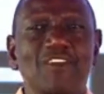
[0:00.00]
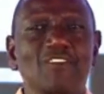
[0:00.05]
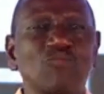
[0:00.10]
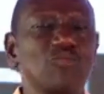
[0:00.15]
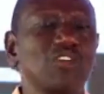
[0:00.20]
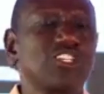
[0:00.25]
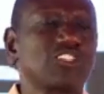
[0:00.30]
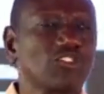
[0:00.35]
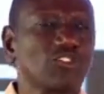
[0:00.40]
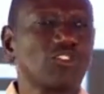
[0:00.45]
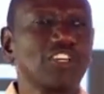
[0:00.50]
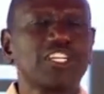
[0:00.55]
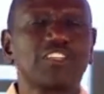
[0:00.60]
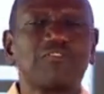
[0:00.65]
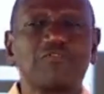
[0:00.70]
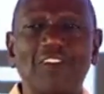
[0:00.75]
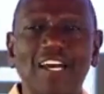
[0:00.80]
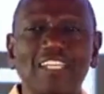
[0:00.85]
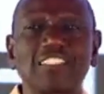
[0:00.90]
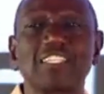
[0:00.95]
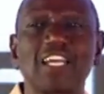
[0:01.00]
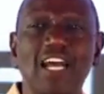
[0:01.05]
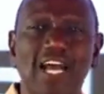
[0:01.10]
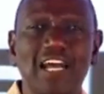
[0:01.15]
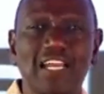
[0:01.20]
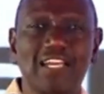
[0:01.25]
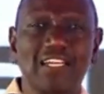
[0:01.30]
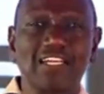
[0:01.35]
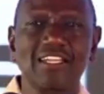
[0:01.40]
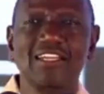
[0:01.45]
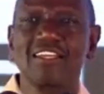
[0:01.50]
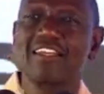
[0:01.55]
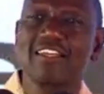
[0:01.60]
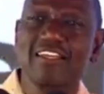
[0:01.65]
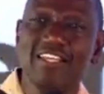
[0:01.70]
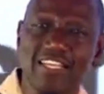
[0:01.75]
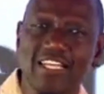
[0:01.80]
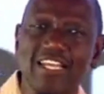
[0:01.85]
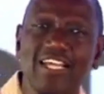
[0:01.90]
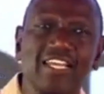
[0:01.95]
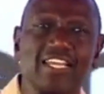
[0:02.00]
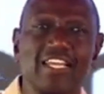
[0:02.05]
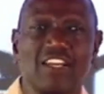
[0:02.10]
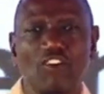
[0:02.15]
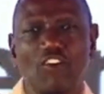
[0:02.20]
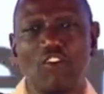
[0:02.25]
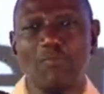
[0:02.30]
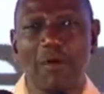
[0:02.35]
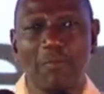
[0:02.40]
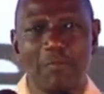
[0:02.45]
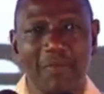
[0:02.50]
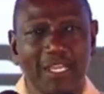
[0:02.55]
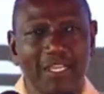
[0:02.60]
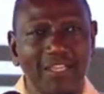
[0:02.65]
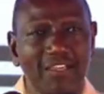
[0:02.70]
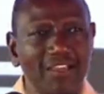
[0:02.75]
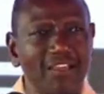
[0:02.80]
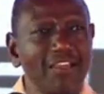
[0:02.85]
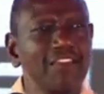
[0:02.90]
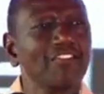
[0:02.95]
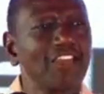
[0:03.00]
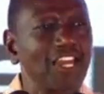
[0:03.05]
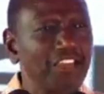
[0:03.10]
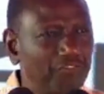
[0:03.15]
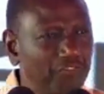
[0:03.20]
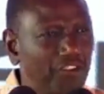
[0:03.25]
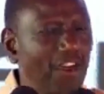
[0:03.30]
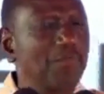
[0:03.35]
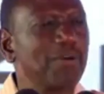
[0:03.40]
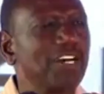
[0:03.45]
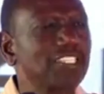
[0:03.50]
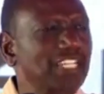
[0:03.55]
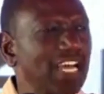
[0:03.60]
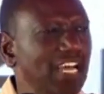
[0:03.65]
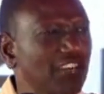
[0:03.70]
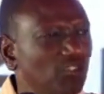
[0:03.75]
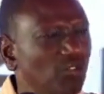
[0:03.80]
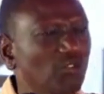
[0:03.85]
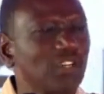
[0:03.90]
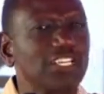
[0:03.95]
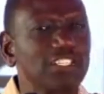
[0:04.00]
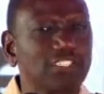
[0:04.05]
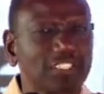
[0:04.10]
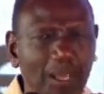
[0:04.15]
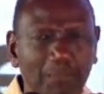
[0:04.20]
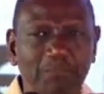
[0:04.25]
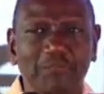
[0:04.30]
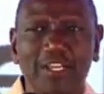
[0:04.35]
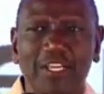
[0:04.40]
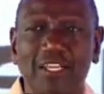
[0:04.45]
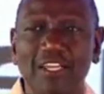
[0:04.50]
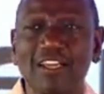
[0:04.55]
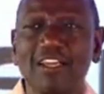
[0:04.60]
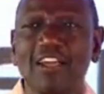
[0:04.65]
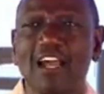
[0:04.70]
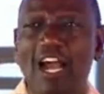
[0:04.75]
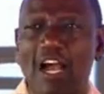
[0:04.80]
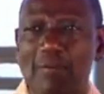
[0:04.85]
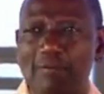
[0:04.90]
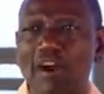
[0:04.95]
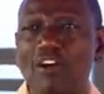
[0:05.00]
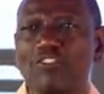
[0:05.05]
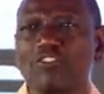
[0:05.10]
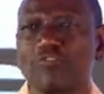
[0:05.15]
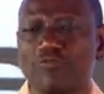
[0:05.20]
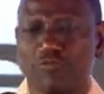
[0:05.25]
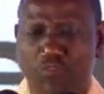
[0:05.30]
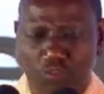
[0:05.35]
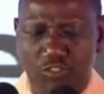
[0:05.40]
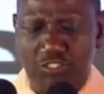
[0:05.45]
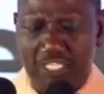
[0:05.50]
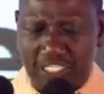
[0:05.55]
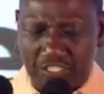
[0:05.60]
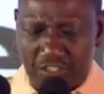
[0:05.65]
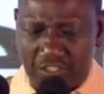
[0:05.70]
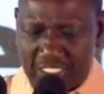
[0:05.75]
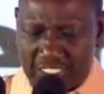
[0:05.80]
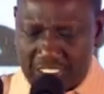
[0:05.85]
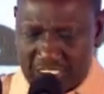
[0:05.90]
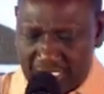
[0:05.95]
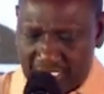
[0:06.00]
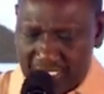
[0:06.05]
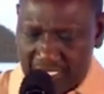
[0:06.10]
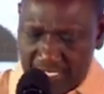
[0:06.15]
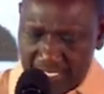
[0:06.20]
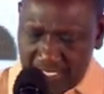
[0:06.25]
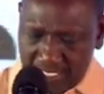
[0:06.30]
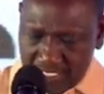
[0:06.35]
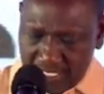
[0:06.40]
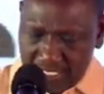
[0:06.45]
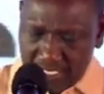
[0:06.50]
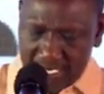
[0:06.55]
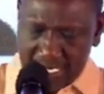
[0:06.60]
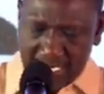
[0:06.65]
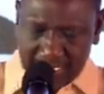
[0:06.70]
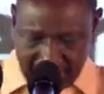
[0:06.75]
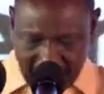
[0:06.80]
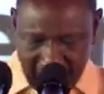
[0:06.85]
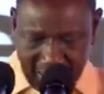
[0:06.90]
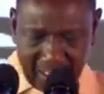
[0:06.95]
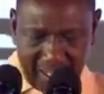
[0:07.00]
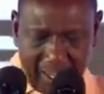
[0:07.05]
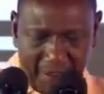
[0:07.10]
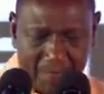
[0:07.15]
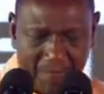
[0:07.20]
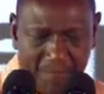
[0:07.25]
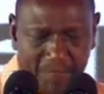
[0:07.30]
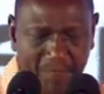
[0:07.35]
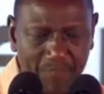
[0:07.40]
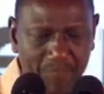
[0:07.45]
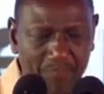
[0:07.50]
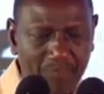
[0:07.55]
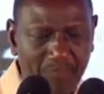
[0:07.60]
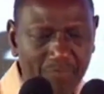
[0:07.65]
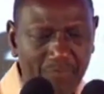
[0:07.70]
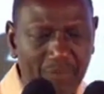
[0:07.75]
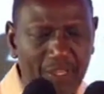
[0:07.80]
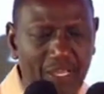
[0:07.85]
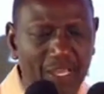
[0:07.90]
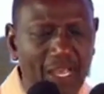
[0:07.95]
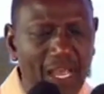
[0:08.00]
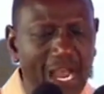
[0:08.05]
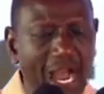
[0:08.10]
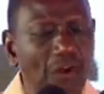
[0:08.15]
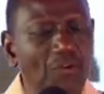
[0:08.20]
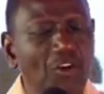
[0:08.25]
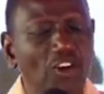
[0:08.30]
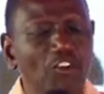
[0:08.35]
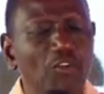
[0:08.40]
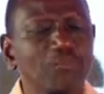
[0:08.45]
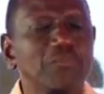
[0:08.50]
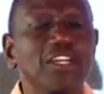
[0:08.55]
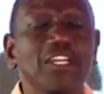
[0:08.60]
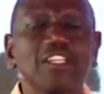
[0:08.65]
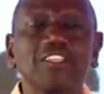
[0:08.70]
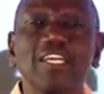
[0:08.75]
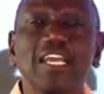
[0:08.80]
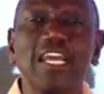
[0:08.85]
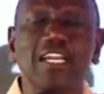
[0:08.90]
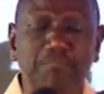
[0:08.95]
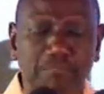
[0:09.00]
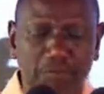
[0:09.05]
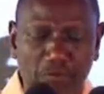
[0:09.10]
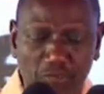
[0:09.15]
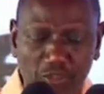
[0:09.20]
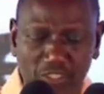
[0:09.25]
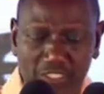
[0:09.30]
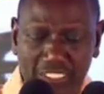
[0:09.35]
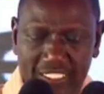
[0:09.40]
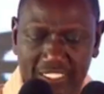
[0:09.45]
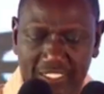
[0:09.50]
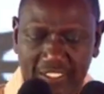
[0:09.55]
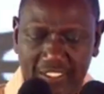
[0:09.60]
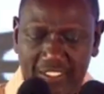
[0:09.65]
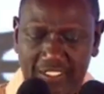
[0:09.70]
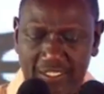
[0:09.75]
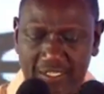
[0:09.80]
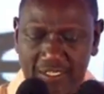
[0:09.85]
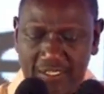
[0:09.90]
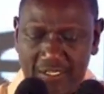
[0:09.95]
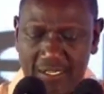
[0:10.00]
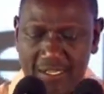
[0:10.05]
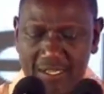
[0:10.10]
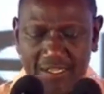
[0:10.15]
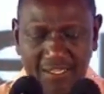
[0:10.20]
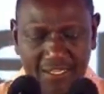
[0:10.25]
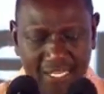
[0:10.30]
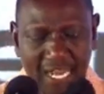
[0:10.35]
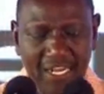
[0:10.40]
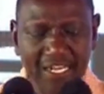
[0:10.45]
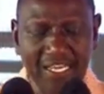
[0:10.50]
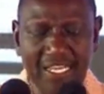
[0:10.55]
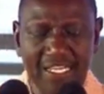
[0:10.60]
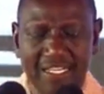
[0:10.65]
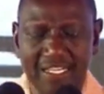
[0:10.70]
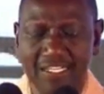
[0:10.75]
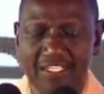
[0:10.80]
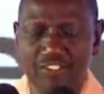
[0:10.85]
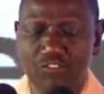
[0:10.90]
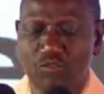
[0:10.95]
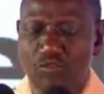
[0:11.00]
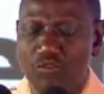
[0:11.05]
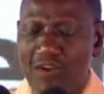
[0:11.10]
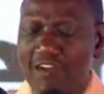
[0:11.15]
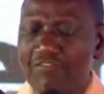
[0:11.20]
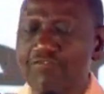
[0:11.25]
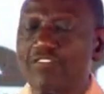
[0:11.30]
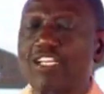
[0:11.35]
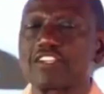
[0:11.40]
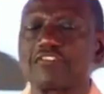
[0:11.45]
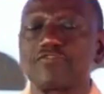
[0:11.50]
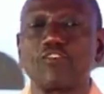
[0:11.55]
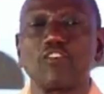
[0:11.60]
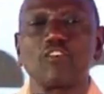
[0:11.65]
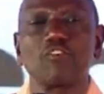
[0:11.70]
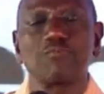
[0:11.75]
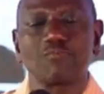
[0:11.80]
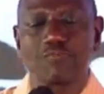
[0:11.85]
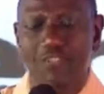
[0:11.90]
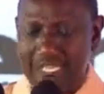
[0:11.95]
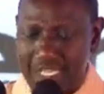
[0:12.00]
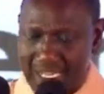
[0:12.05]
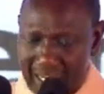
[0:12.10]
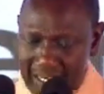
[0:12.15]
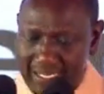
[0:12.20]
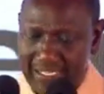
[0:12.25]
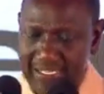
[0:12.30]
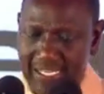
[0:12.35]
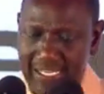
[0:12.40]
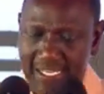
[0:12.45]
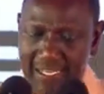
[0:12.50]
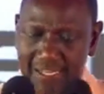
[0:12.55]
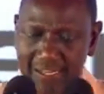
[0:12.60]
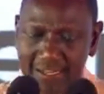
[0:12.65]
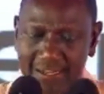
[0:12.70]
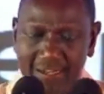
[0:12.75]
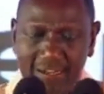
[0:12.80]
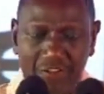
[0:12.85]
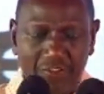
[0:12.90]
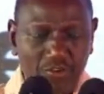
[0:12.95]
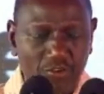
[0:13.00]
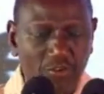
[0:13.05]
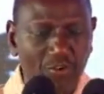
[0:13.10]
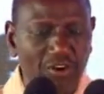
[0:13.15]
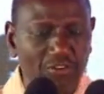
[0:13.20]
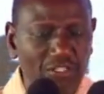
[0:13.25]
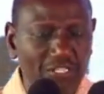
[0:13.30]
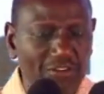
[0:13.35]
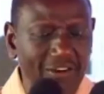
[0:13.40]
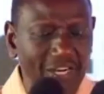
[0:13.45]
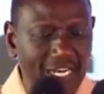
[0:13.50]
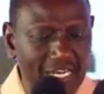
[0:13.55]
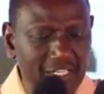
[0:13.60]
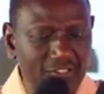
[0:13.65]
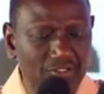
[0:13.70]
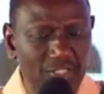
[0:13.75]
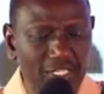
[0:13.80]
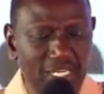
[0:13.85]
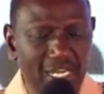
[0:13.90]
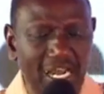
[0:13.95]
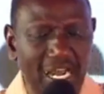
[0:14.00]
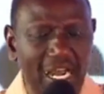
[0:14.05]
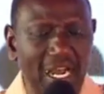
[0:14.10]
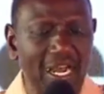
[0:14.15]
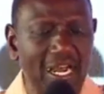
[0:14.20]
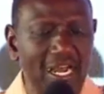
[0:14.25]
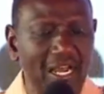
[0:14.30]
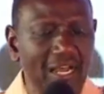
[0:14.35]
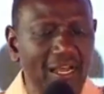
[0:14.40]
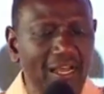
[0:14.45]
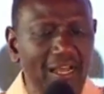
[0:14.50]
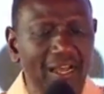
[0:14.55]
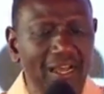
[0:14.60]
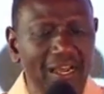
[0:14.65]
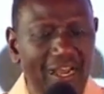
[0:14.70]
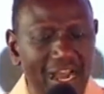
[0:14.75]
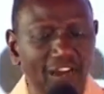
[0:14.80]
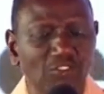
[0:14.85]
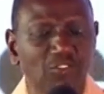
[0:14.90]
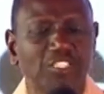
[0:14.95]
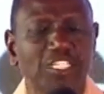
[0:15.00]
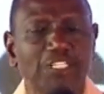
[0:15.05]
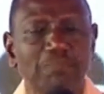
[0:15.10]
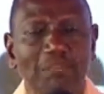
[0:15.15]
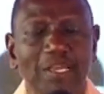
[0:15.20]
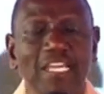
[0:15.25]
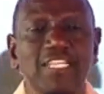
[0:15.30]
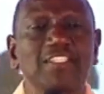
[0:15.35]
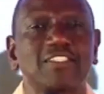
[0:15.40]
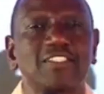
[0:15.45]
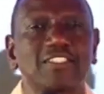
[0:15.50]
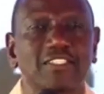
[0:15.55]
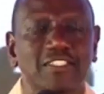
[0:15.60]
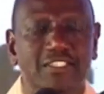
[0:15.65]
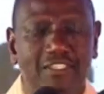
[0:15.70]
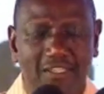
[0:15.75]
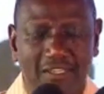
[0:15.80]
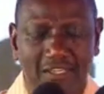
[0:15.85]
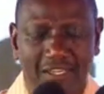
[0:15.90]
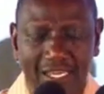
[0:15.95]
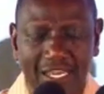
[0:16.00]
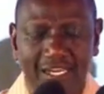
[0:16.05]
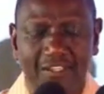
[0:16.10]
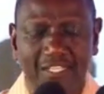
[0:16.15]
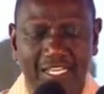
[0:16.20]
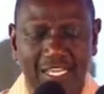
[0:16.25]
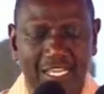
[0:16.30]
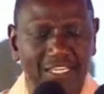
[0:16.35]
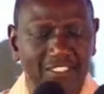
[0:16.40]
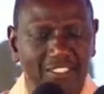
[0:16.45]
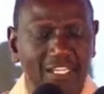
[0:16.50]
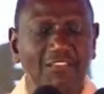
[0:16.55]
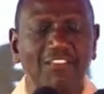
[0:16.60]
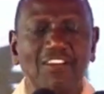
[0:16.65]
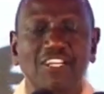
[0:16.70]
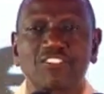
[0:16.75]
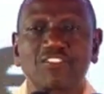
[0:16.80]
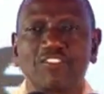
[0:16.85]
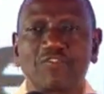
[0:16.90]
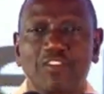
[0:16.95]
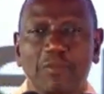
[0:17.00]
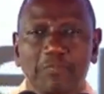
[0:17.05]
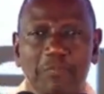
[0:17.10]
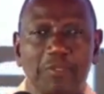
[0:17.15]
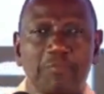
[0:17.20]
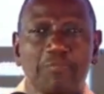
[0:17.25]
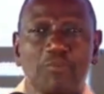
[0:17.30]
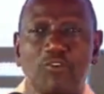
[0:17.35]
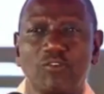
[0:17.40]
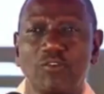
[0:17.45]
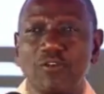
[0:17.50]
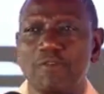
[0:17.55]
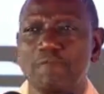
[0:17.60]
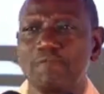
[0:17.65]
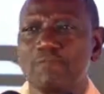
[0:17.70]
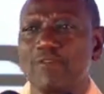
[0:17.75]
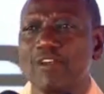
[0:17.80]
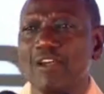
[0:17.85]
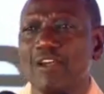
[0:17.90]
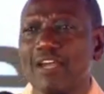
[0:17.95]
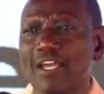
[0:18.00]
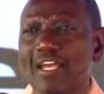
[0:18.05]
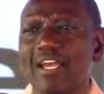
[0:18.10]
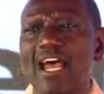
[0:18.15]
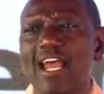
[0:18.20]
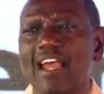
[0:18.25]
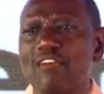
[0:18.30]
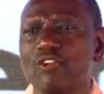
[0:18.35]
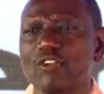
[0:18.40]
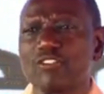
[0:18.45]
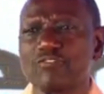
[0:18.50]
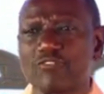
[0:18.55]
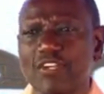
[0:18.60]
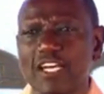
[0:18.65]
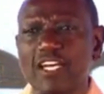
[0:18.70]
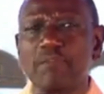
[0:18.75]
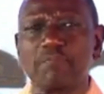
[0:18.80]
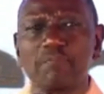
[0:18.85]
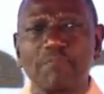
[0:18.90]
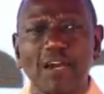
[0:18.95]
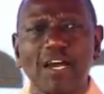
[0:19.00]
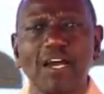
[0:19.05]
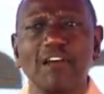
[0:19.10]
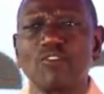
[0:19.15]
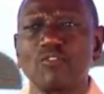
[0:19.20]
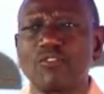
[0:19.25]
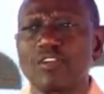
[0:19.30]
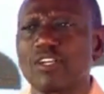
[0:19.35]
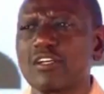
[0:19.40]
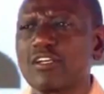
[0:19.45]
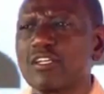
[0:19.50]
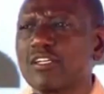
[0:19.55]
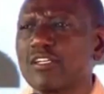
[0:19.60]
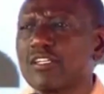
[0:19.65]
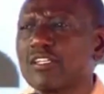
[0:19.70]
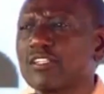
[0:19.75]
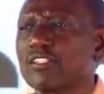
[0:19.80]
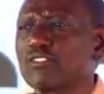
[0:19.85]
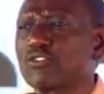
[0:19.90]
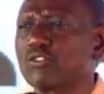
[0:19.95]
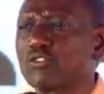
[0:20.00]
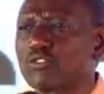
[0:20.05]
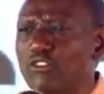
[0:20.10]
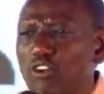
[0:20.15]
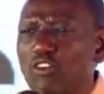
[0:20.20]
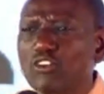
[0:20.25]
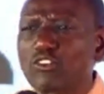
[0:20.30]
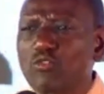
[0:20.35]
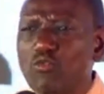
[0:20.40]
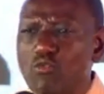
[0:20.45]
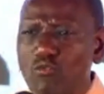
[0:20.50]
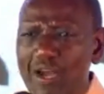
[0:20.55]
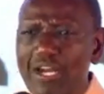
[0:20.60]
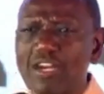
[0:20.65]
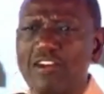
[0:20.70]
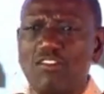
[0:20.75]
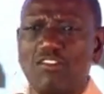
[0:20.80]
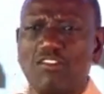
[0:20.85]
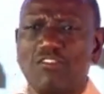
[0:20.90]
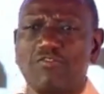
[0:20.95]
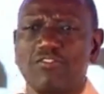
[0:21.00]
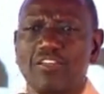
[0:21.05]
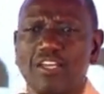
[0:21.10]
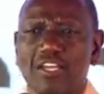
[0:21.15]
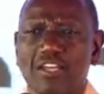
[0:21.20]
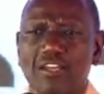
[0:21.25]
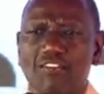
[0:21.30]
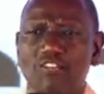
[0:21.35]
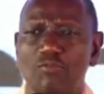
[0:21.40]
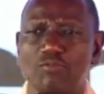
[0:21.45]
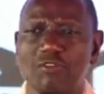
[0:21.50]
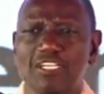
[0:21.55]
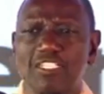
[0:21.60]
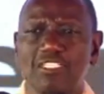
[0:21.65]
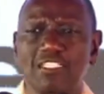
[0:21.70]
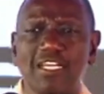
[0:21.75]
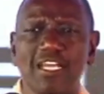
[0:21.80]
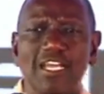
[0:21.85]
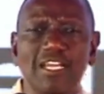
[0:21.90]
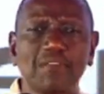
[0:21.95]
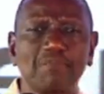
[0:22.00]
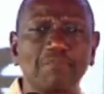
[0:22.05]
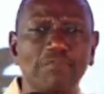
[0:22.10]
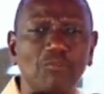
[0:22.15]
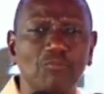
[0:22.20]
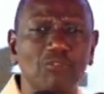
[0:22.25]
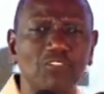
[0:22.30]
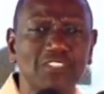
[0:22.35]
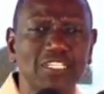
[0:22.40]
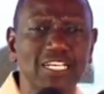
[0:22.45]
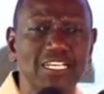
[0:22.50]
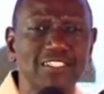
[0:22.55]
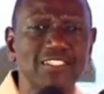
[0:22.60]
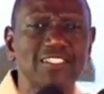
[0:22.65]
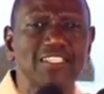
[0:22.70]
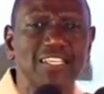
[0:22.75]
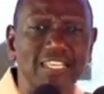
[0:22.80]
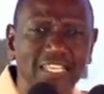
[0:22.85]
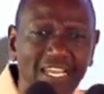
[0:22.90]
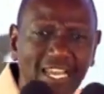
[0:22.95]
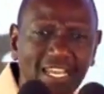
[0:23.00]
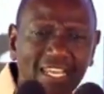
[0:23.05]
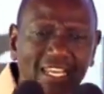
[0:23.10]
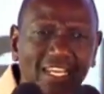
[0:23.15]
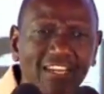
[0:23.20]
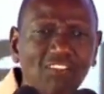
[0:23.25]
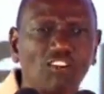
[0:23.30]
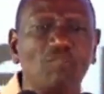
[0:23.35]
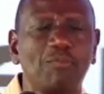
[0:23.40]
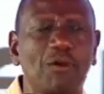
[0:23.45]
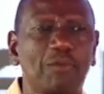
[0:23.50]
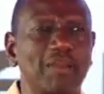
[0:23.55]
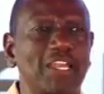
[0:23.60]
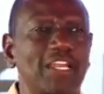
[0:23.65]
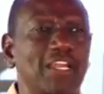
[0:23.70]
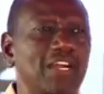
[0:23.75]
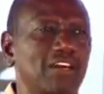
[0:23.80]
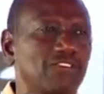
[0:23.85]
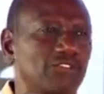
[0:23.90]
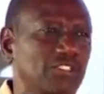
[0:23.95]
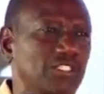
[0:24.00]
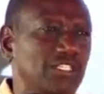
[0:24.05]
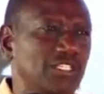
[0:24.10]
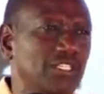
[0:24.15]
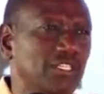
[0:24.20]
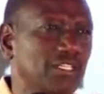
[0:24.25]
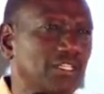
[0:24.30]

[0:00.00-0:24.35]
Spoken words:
we saw it firsthand here in Homabay, that farmers are doing something about food security in Kenya. Our community health promoters, young Kenyans who have transformed healthcare throughout our country, are county-based healthcare servants of the people. And I was very proud to talk to one of the community health promoters here in Homabay County